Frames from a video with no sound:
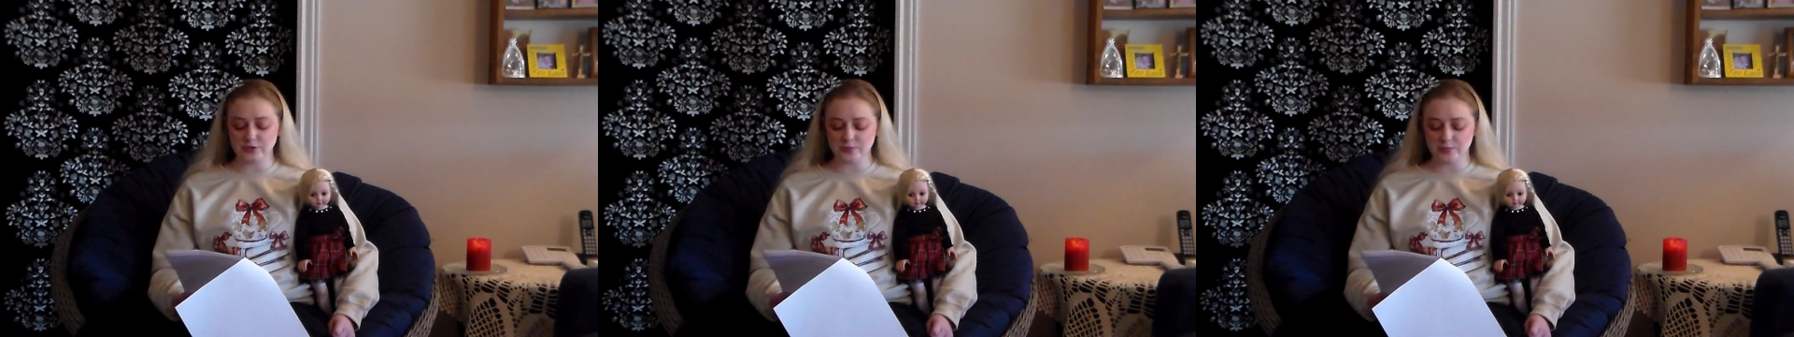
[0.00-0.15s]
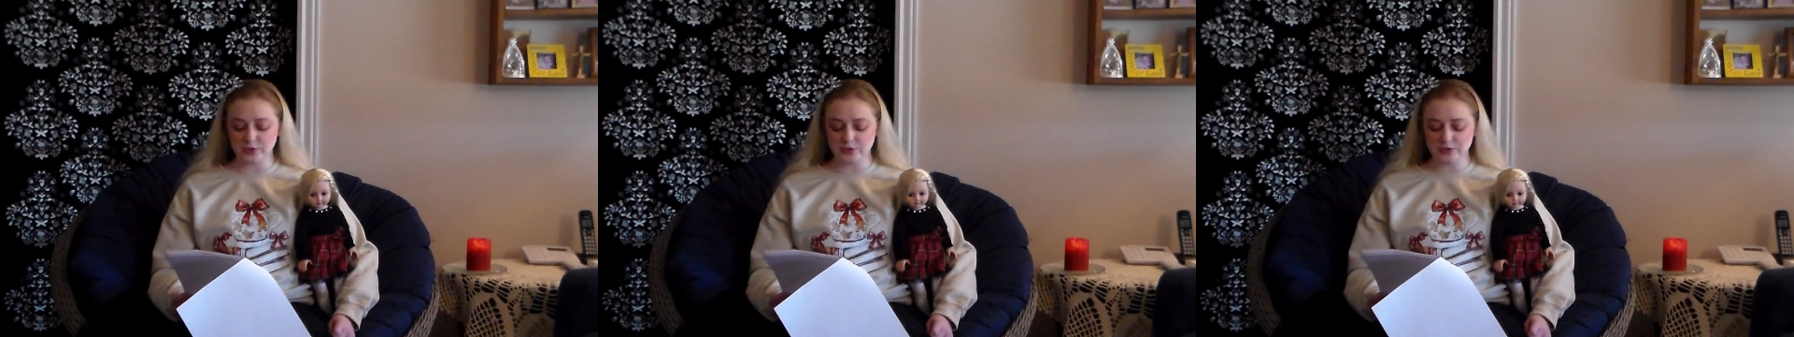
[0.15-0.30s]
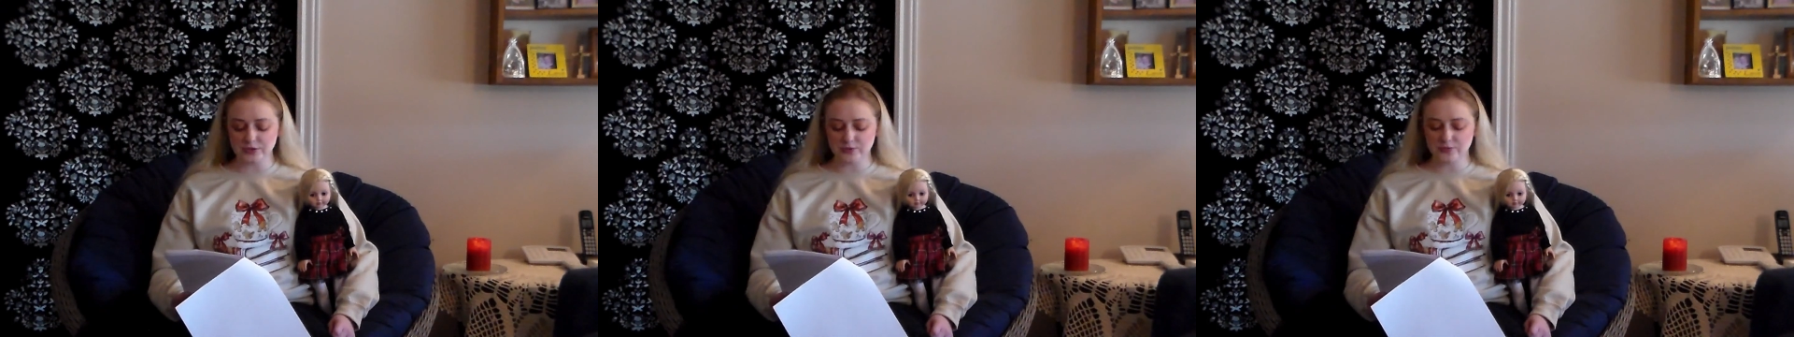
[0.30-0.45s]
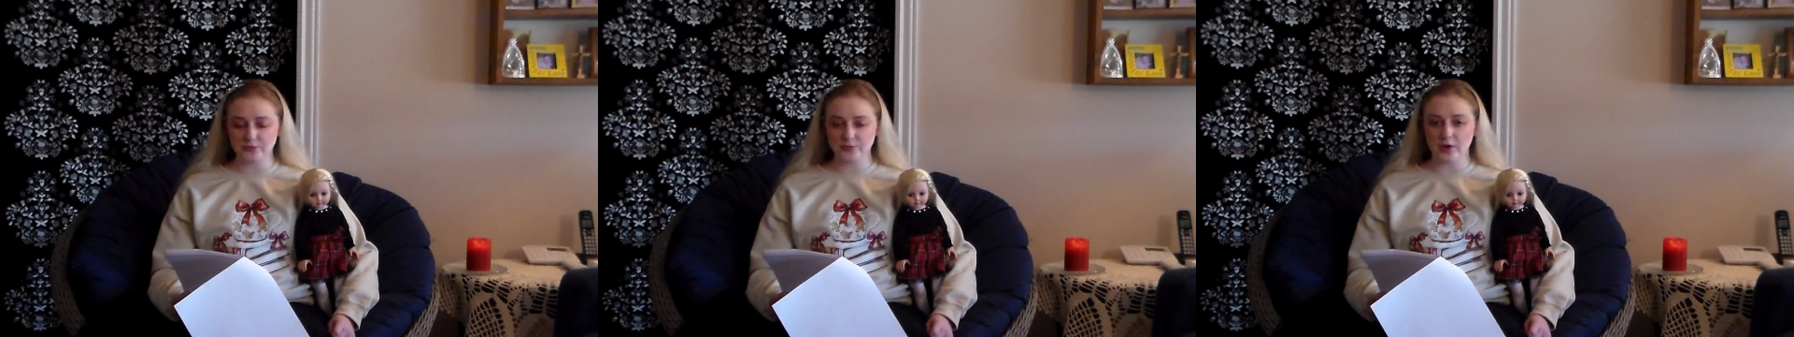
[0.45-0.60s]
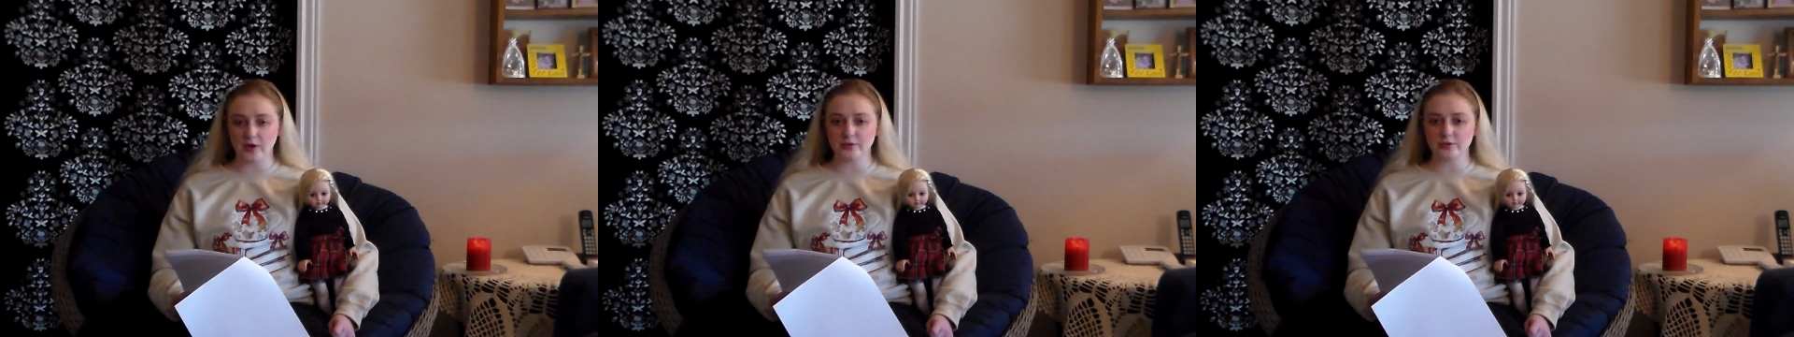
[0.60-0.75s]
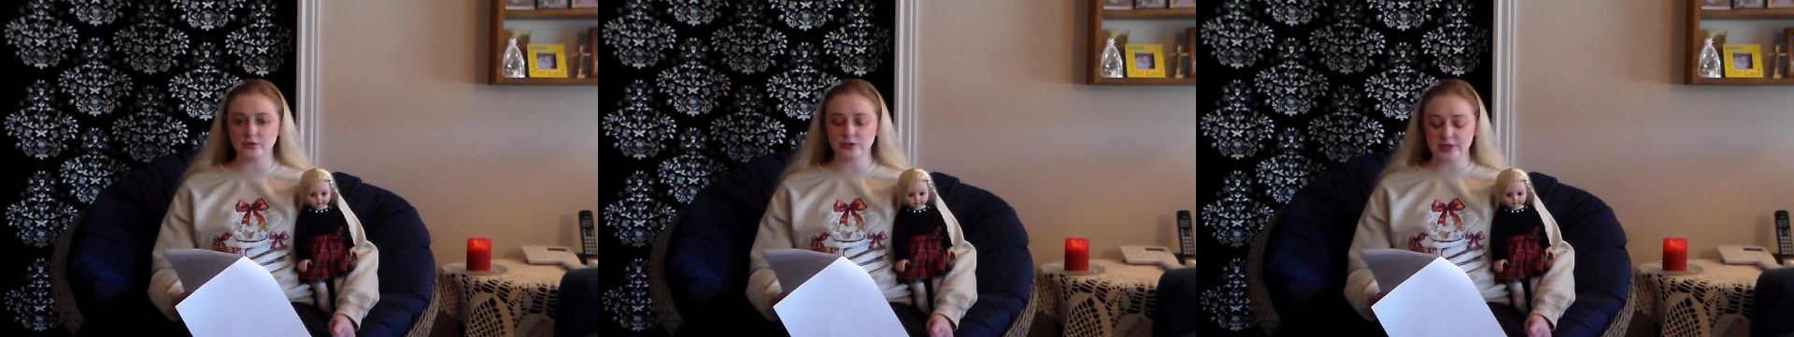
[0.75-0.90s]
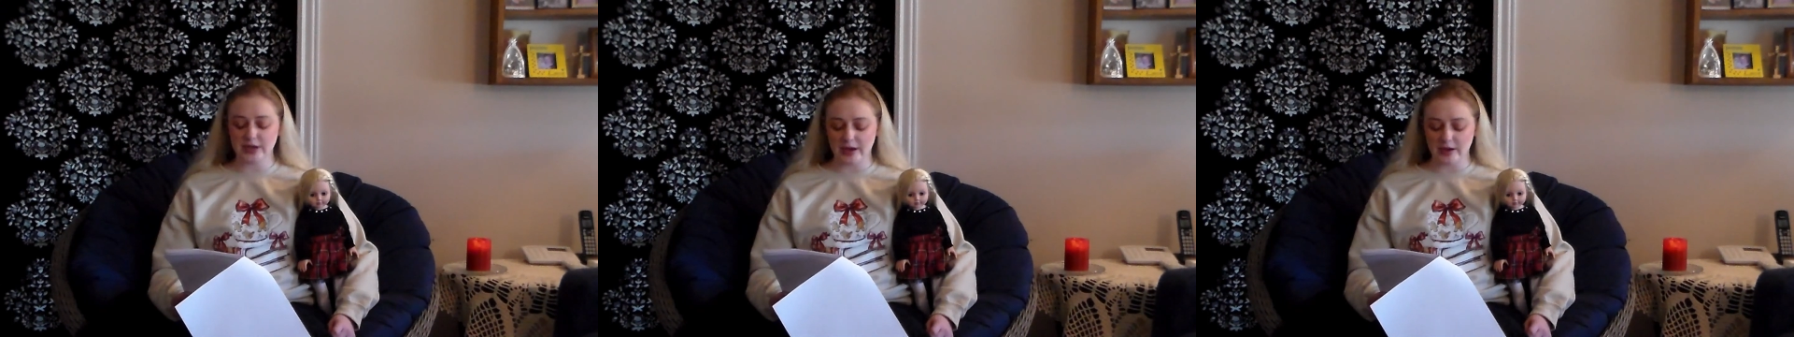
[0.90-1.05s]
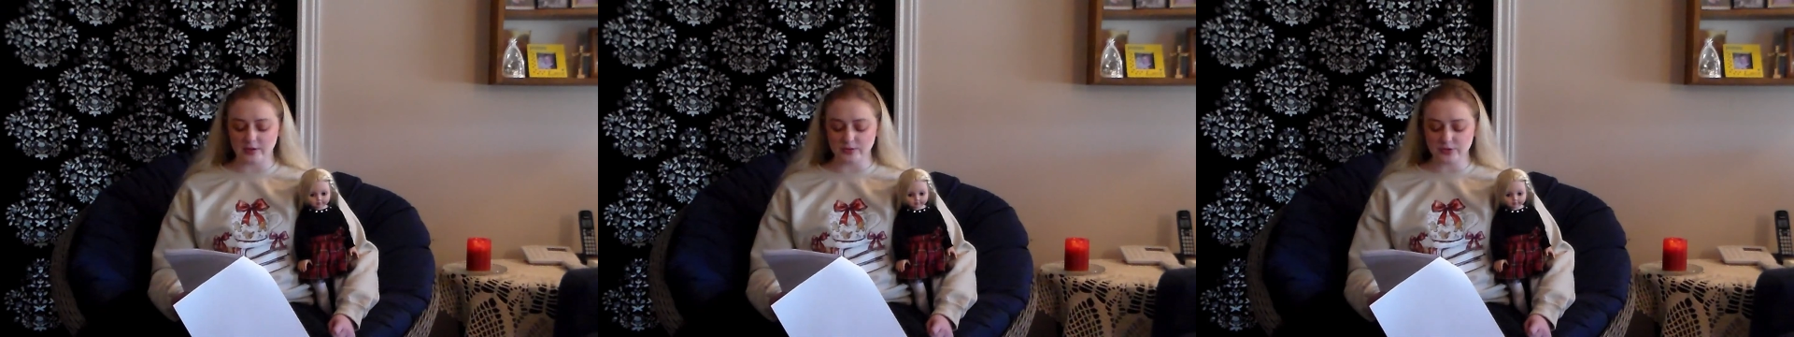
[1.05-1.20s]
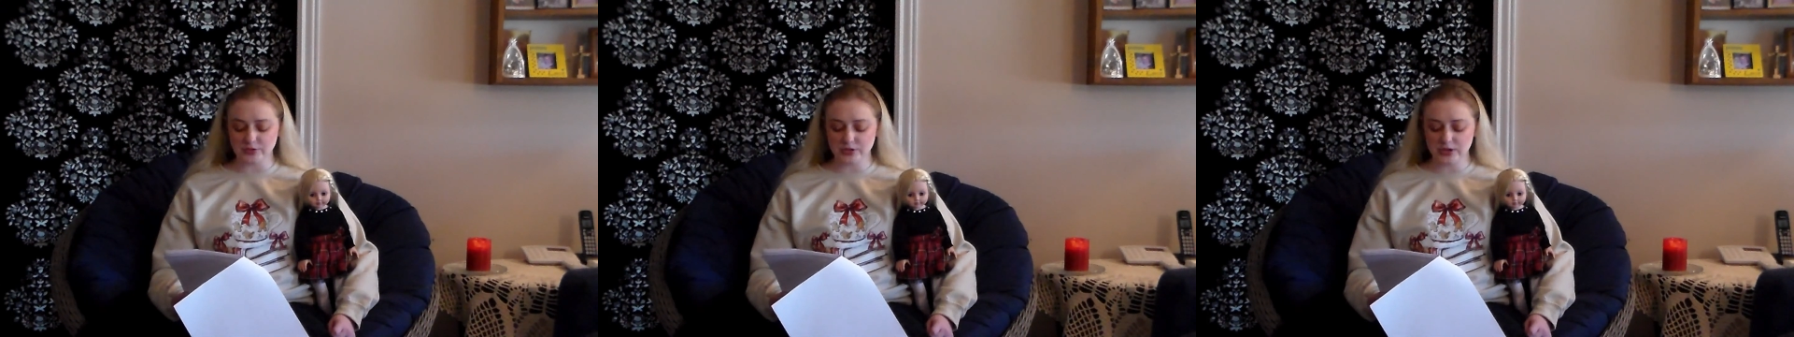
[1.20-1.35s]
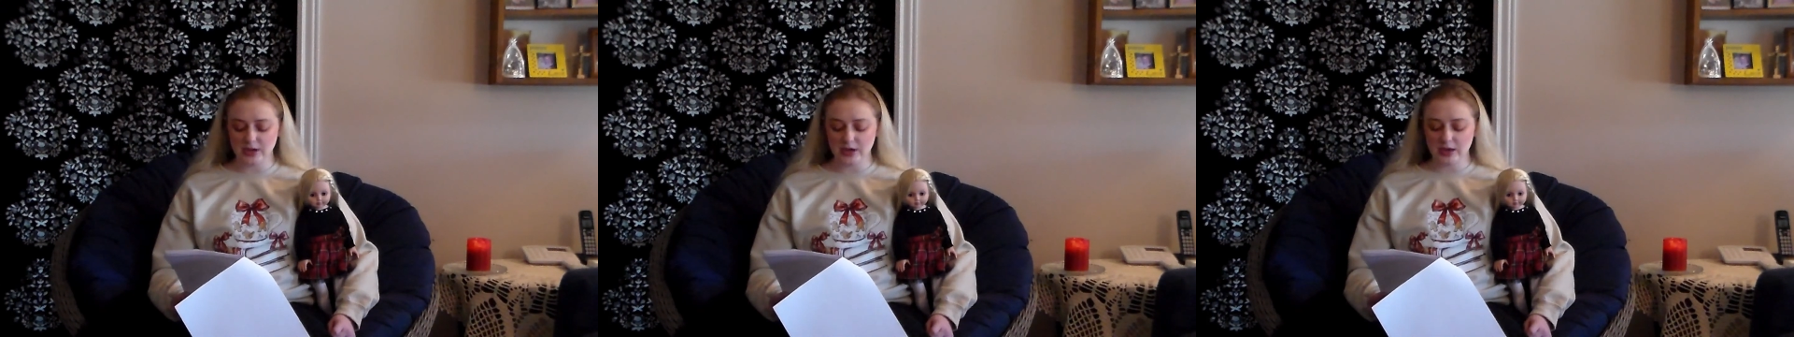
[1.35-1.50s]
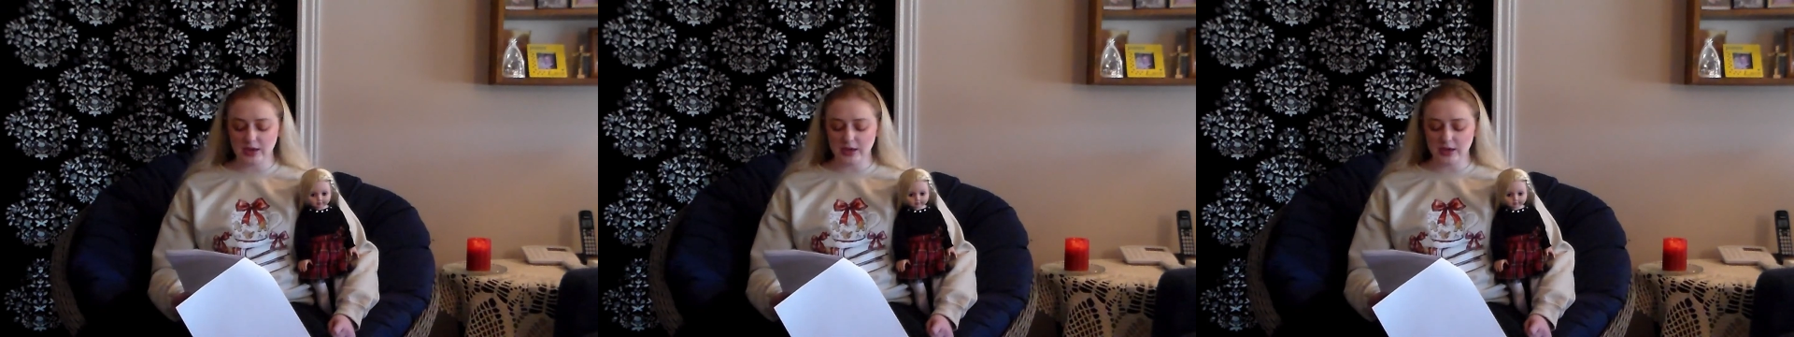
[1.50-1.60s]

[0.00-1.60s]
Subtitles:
abusive father's house,